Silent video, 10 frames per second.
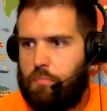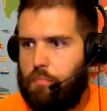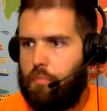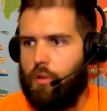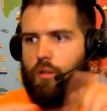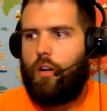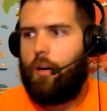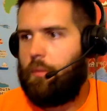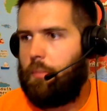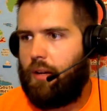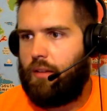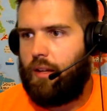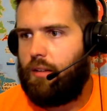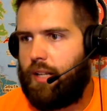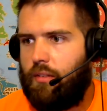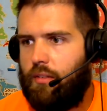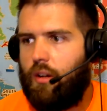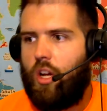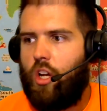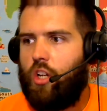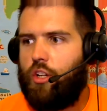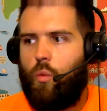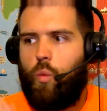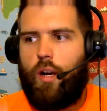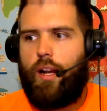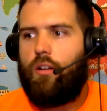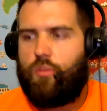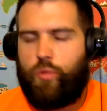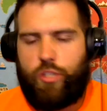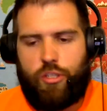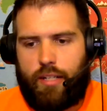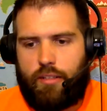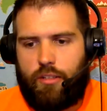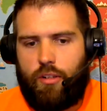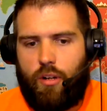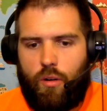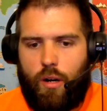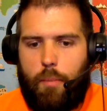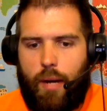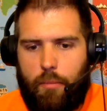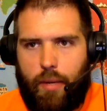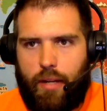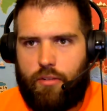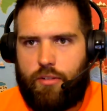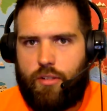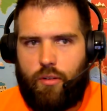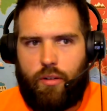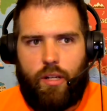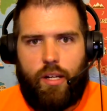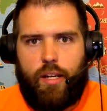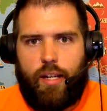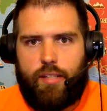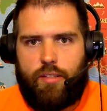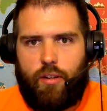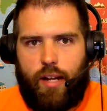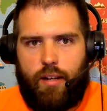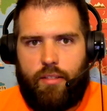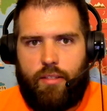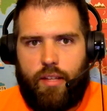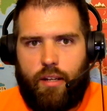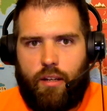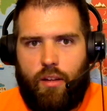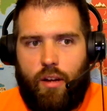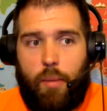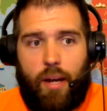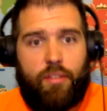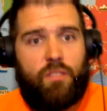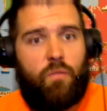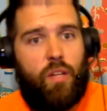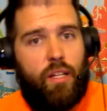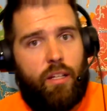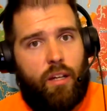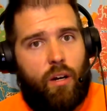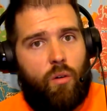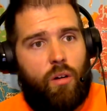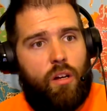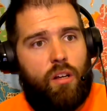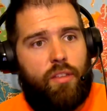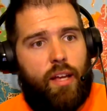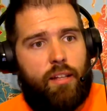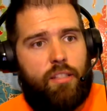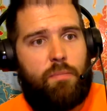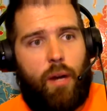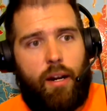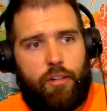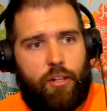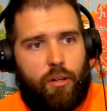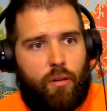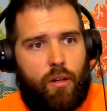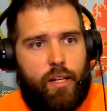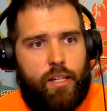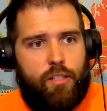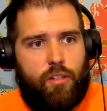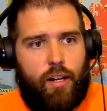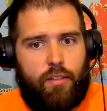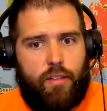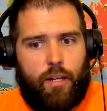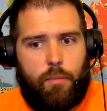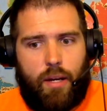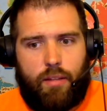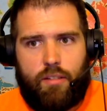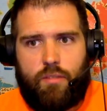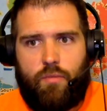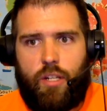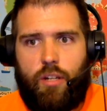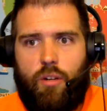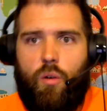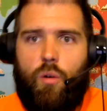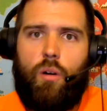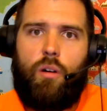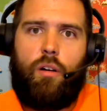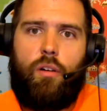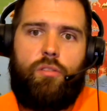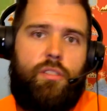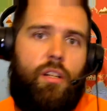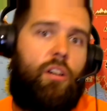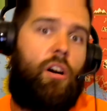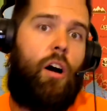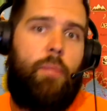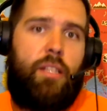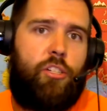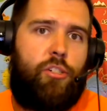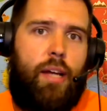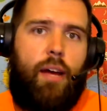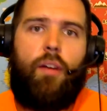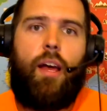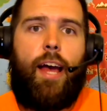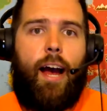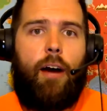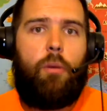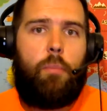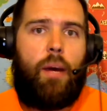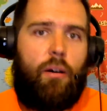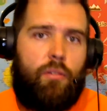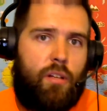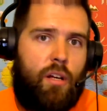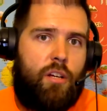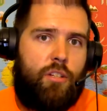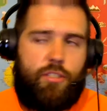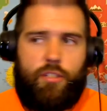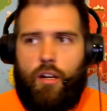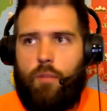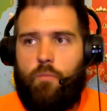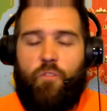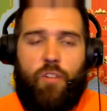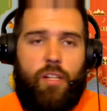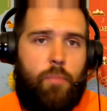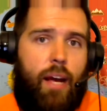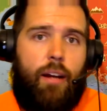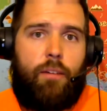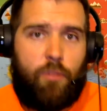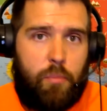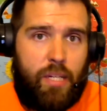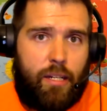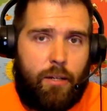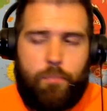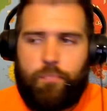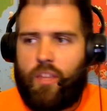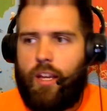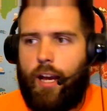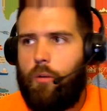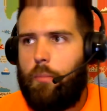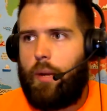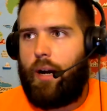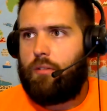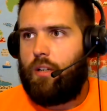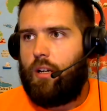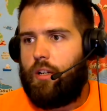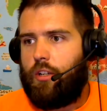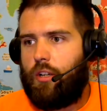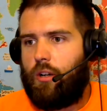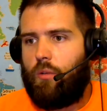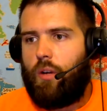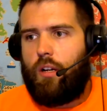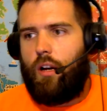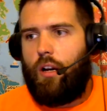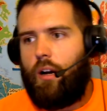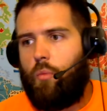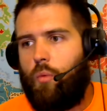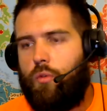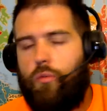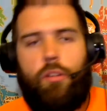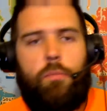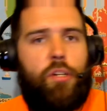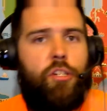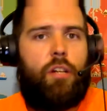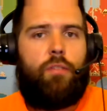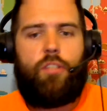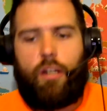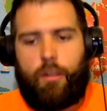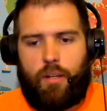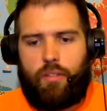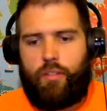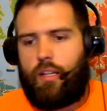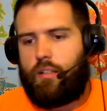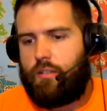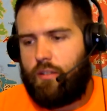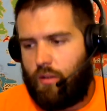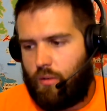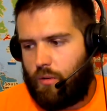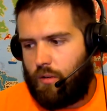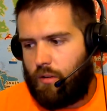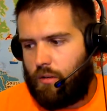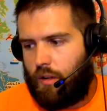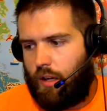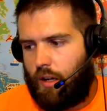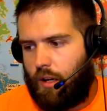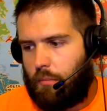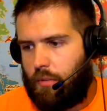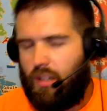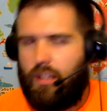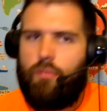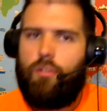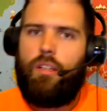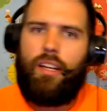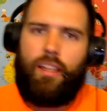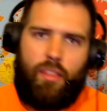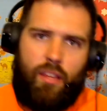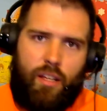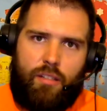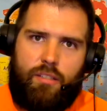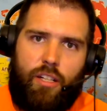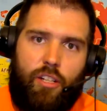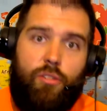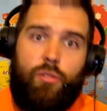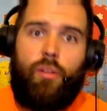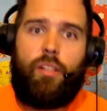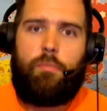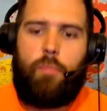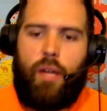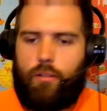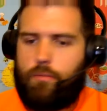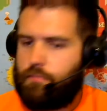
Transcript: put a little comment down there down there you know what else would you like to know about banner towing is there anything about this video that inspired you is there anything about this video or a comment that you have? How about some feedback for me? How about, you know, um, would really appreciate if you talk about this or, um, you know, I didn't really like this. Can you do this better?